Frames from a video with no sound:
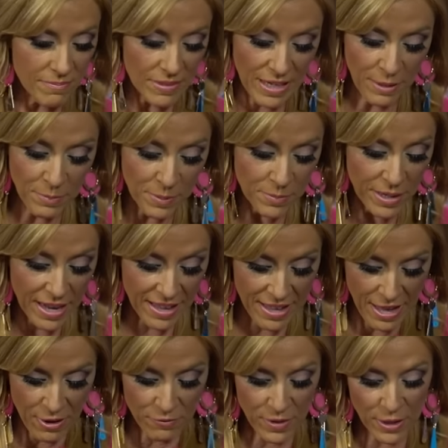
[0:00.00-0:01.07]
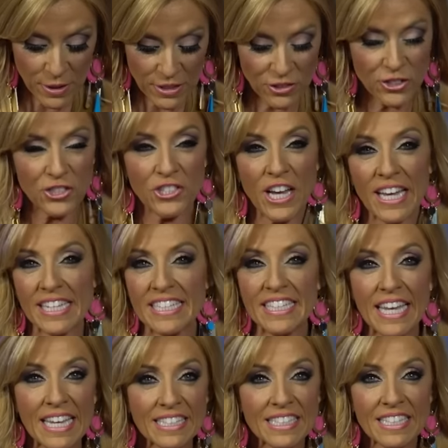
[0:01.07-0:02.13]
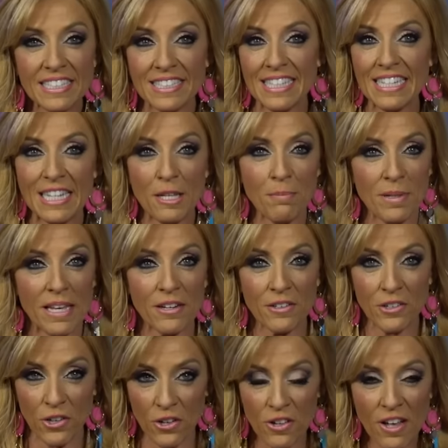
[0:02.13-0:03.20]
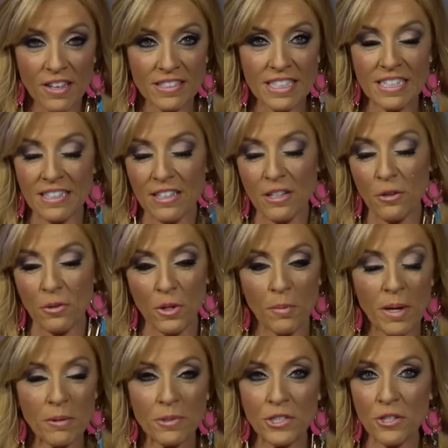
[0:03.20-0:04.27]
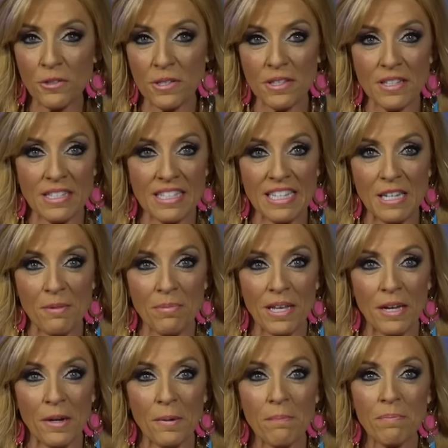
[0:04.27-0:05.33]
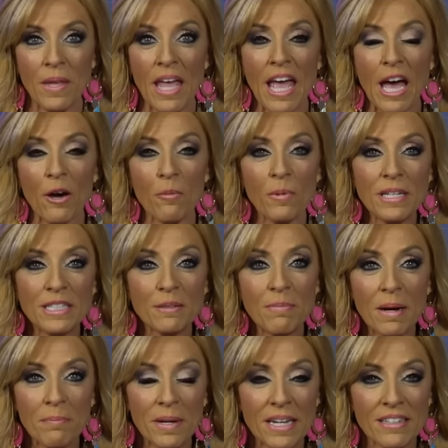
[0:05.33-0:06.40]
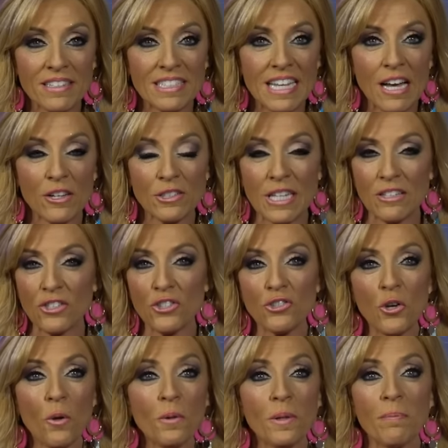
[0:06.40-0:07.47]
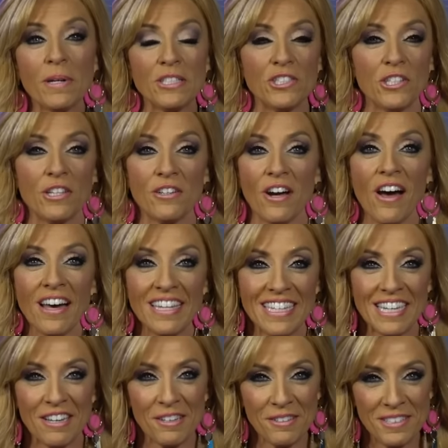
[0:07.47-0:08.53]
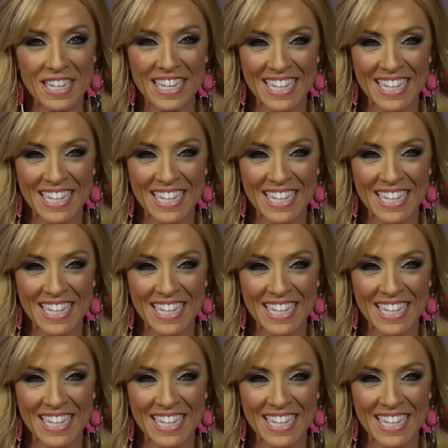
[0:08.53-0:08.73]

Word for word: I remember I found a gigantic C D player in a closet. You know, nobody was using this C D player. I went to my parents' house. I stole a bunch of their audios.